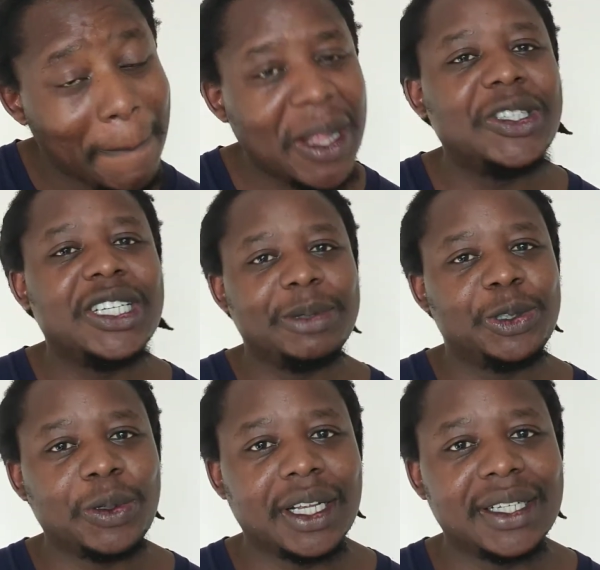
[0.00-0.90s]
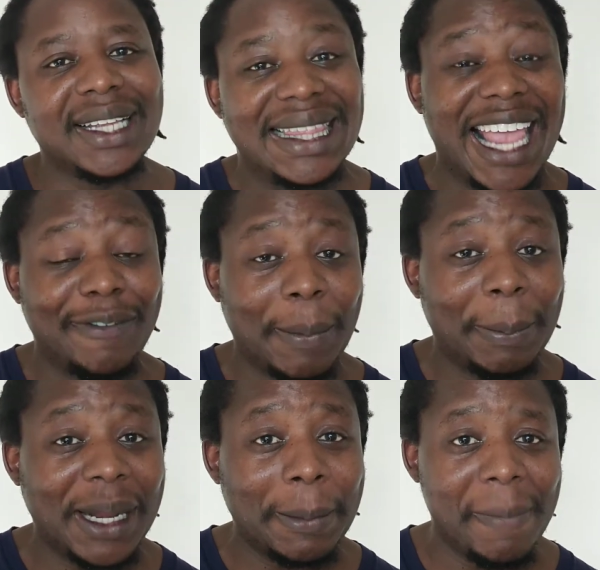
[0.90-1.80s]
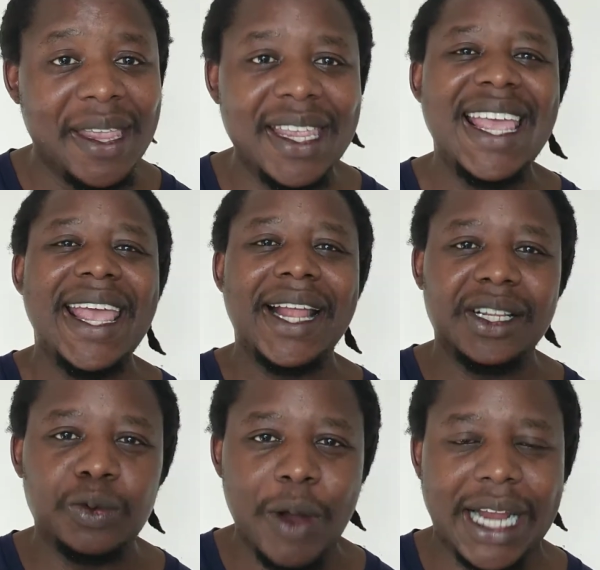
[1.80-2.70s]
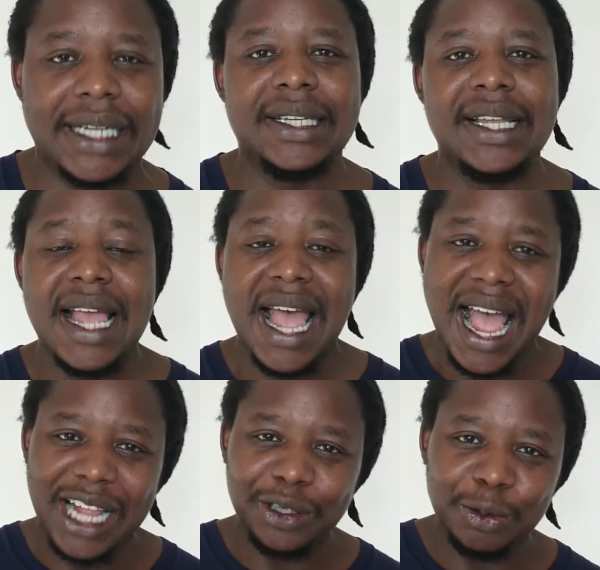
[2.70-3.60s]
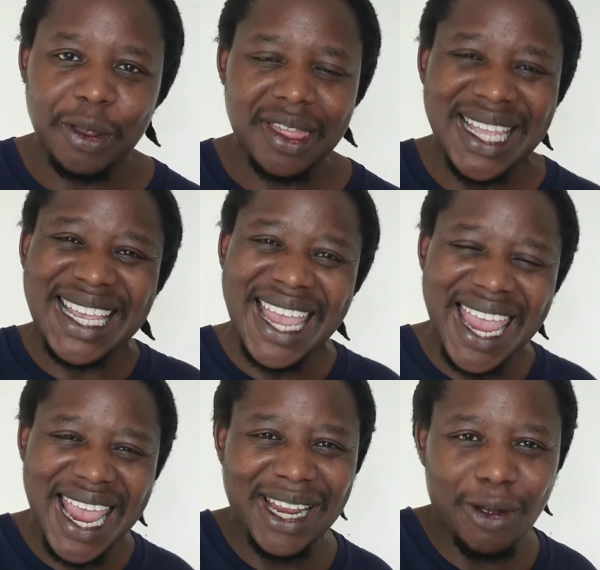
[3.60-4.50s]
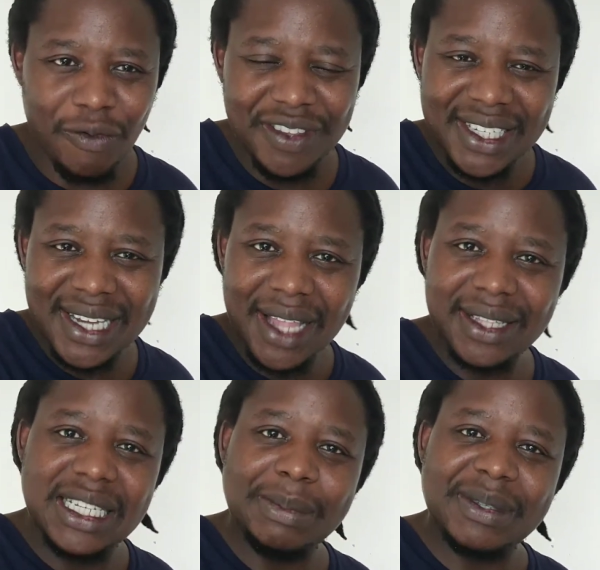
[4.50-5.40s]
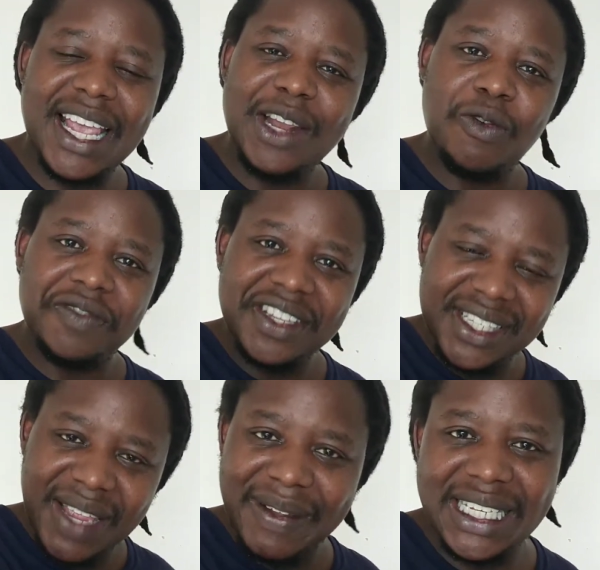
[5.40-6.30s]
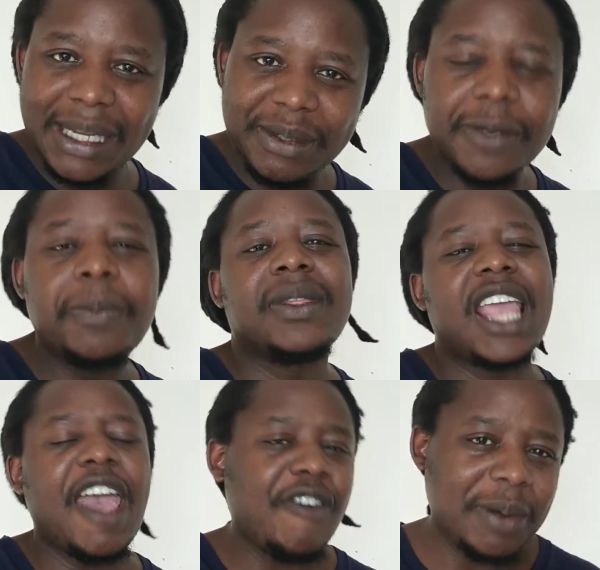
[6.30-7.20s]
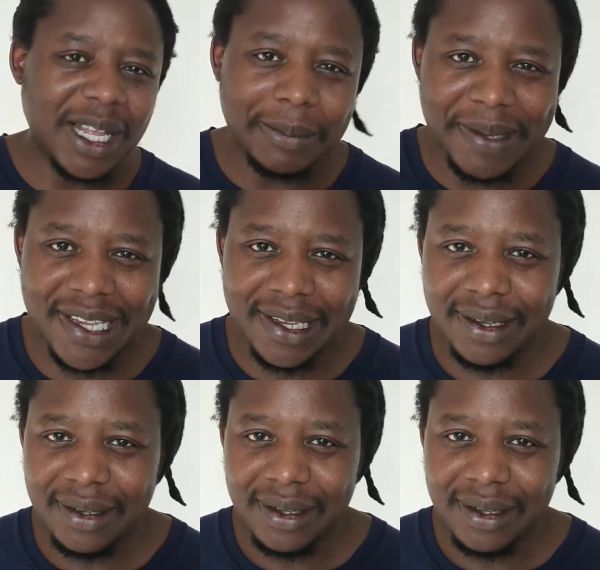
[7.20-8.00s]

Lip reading: Belgium showed that. They have a plan B and it worked. I do not think any of these other teams, any of these 7 teams have a plan B.